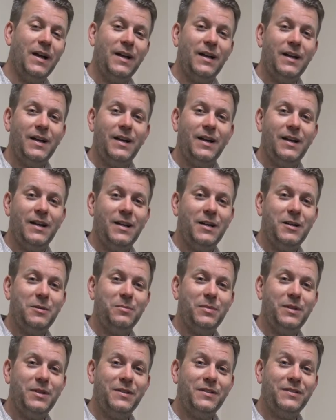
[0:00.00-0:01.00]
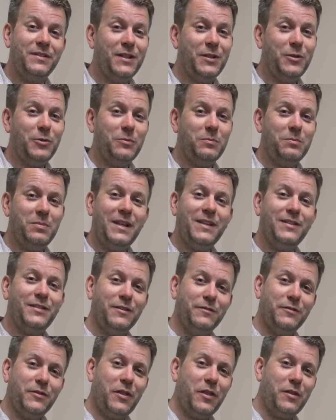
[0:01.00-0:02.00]
but still, please give
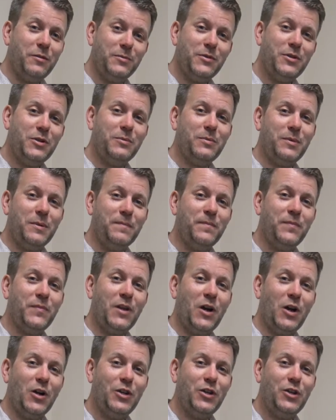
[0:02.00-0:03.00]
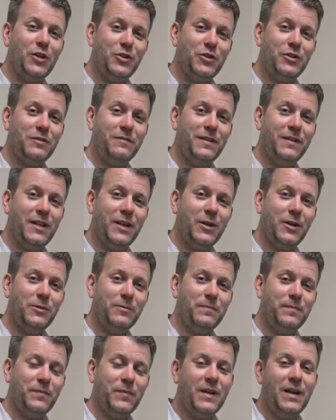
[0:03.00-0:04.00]
us a thumbs up on a YouTube video
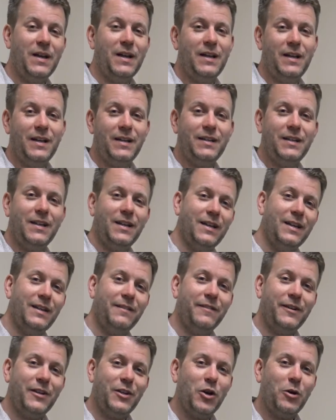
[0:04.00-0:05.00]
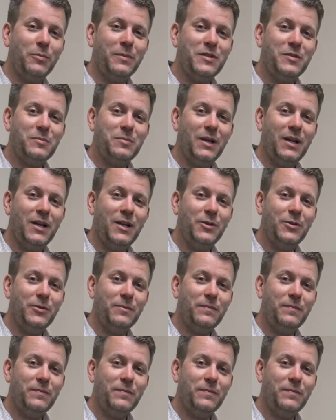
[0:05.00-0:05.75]
and leave any comments below.